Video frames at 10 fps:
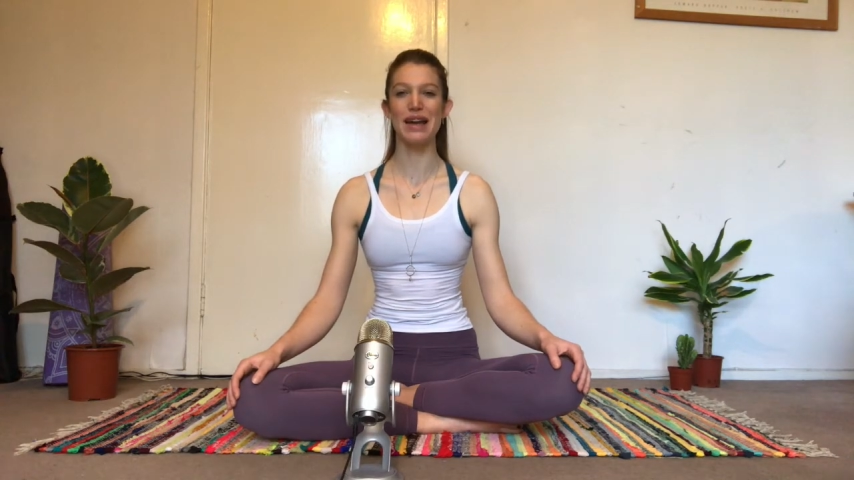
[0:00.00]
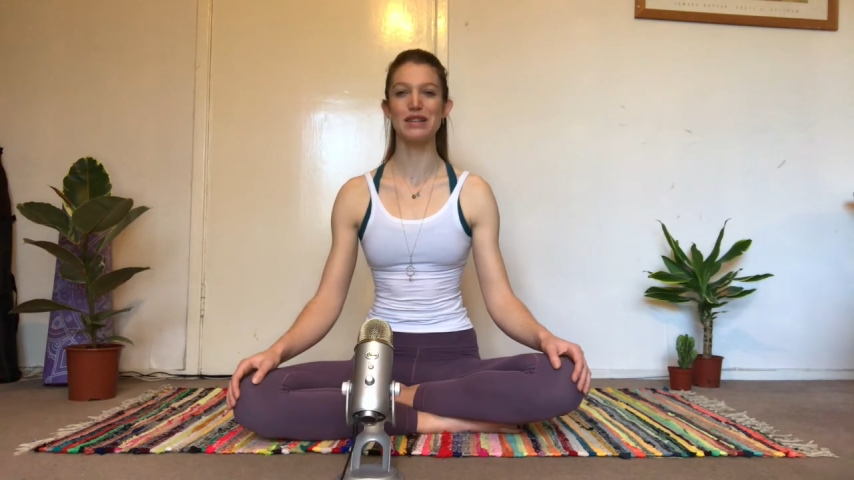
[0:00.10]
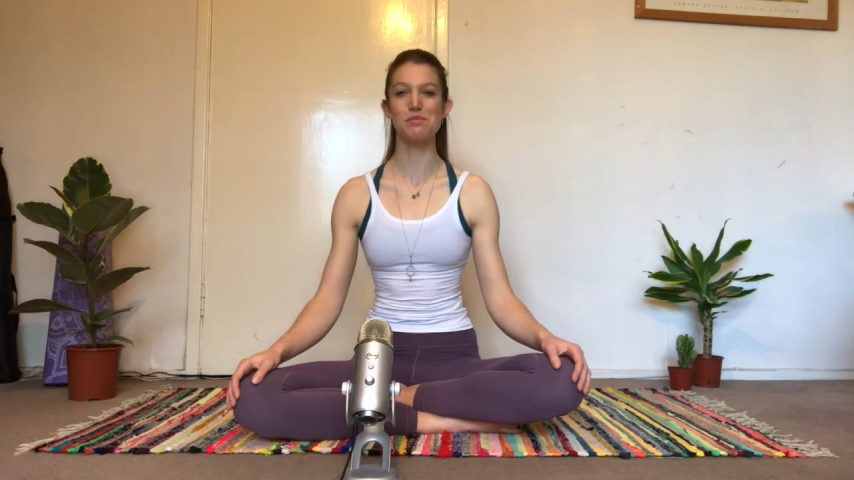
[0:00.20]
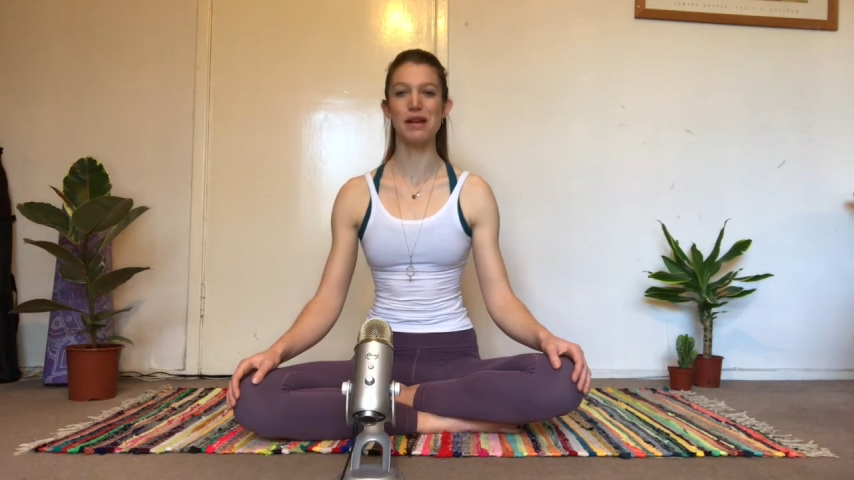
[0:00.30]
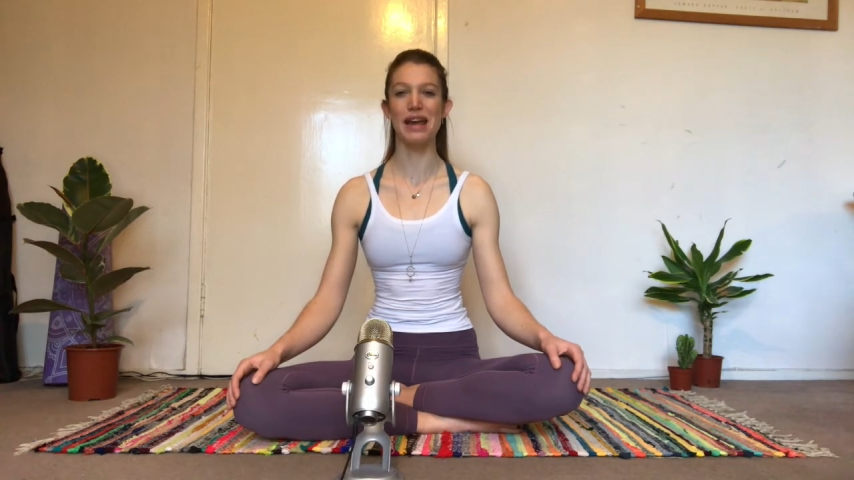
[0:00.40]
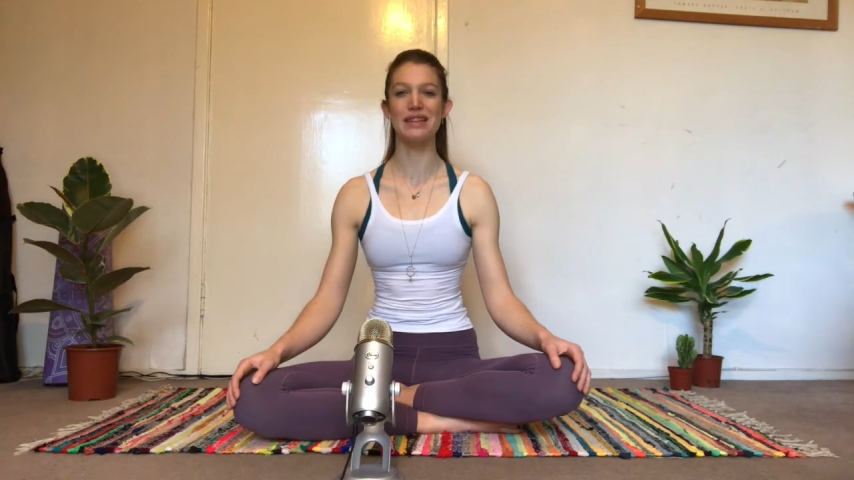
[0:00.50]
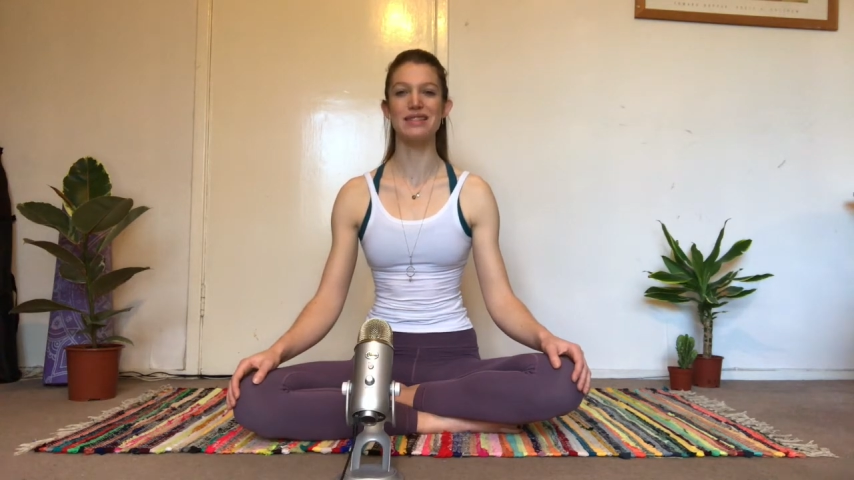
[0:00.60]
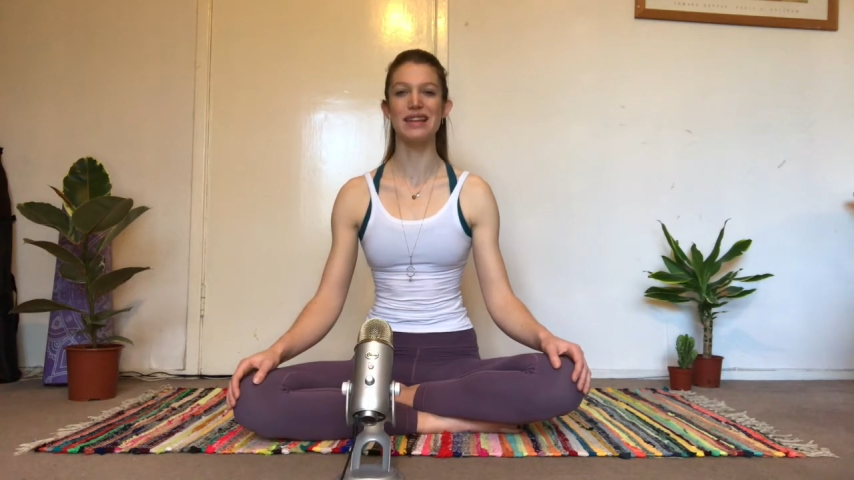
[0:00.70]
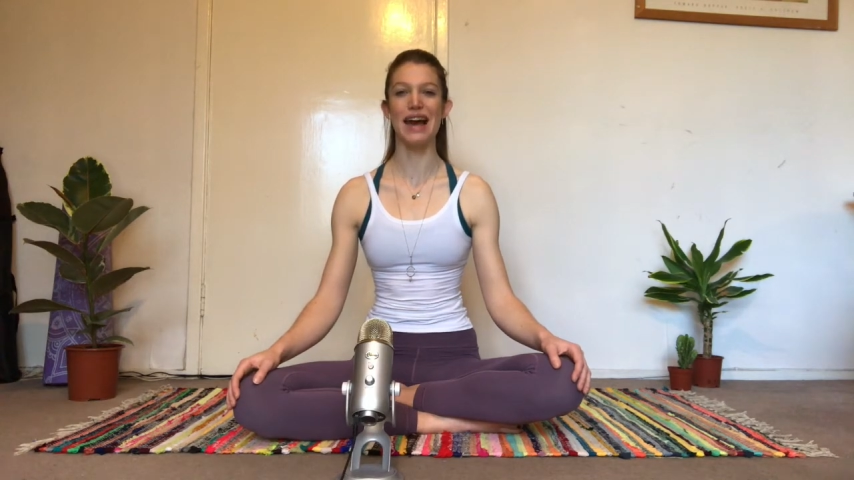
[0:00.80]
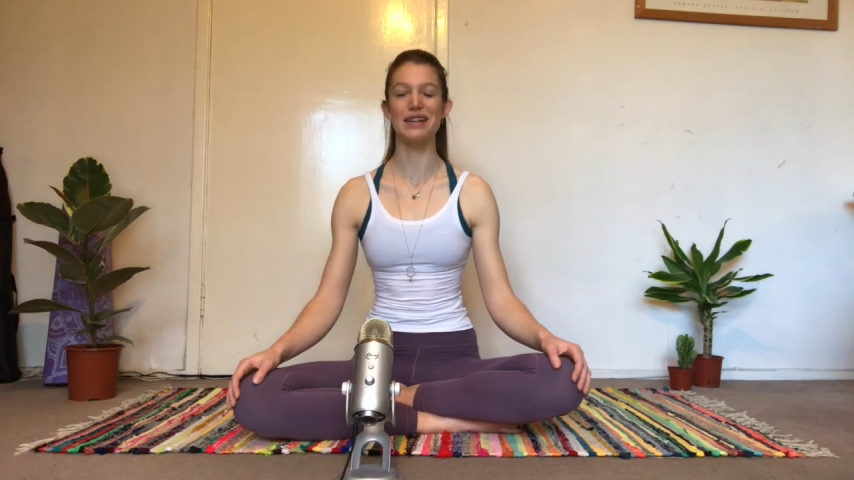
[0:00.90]
to place
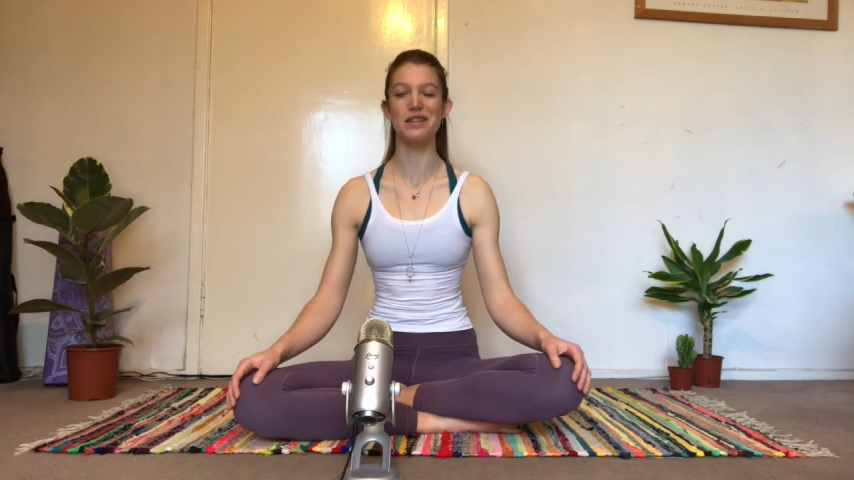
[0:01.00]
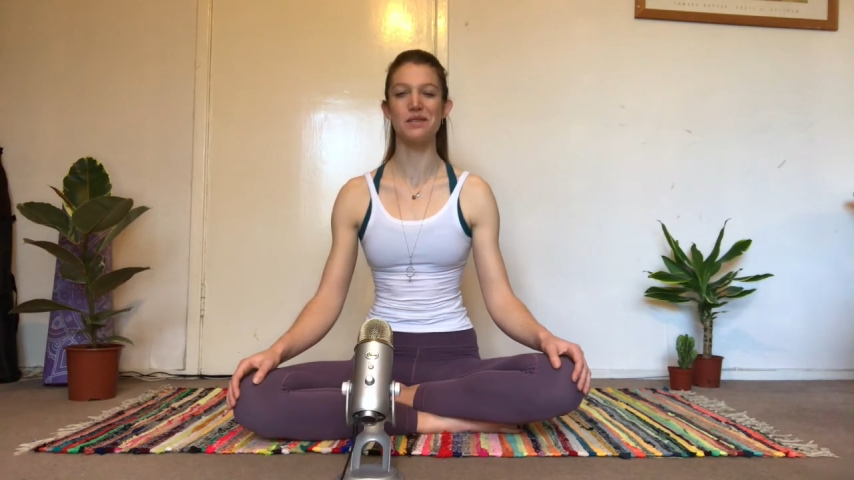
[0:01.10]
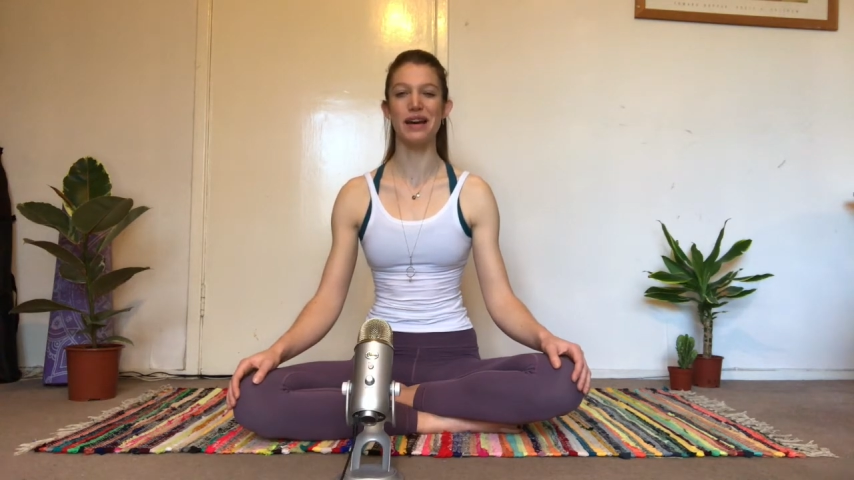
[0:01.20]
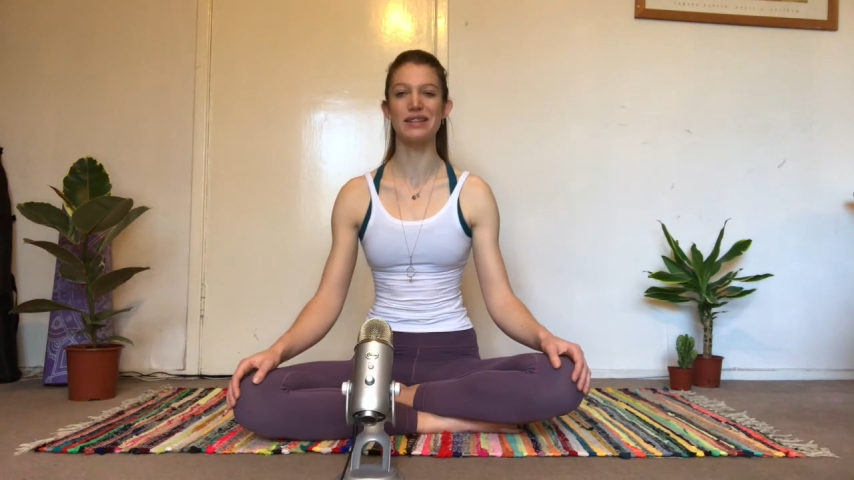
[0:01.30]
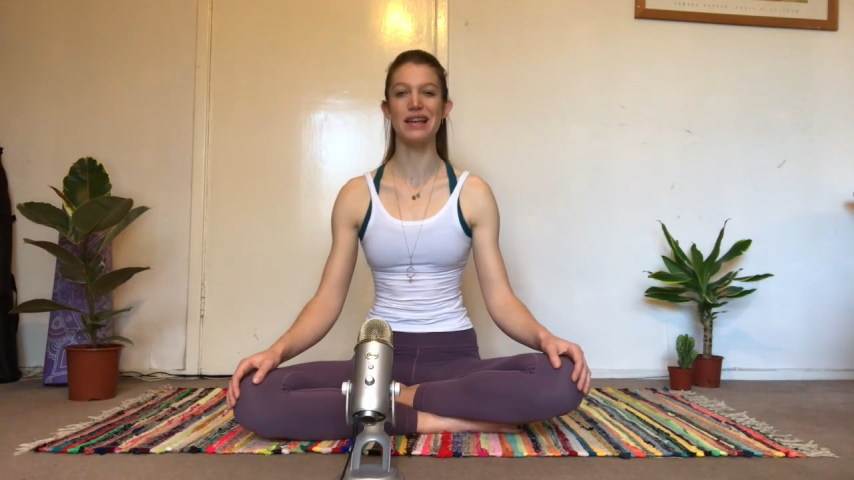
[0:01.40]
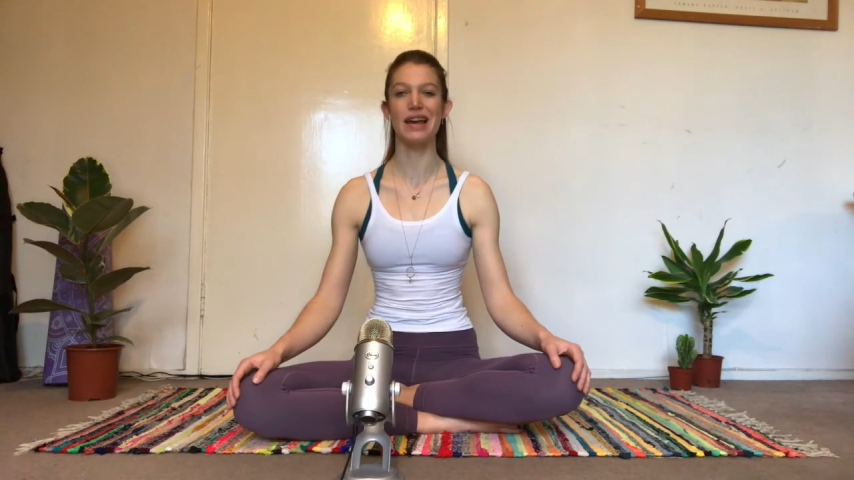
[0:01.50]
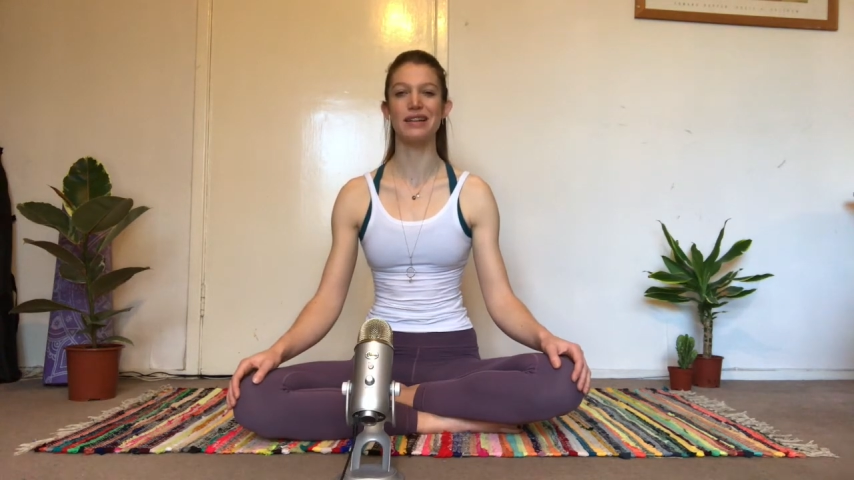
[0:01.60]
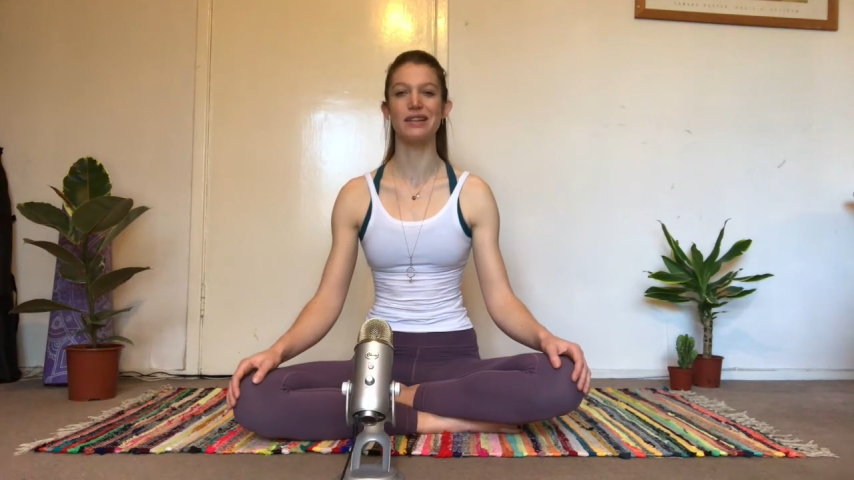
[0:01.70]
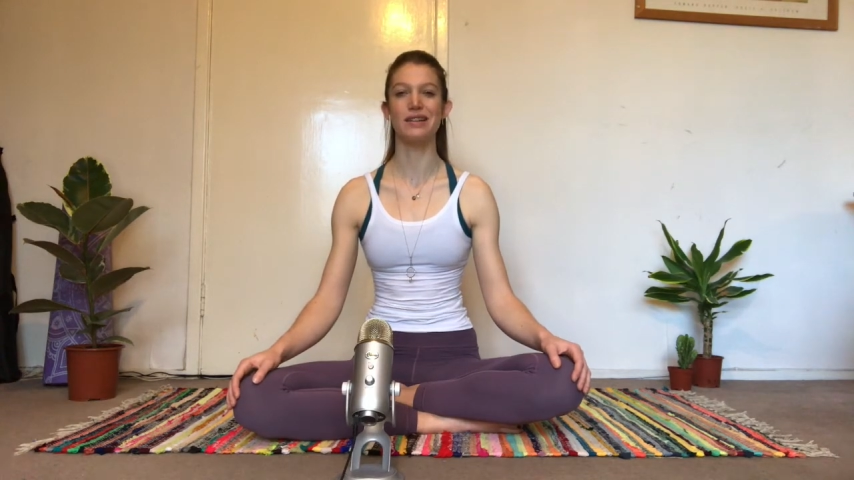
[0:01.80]
as you exhale.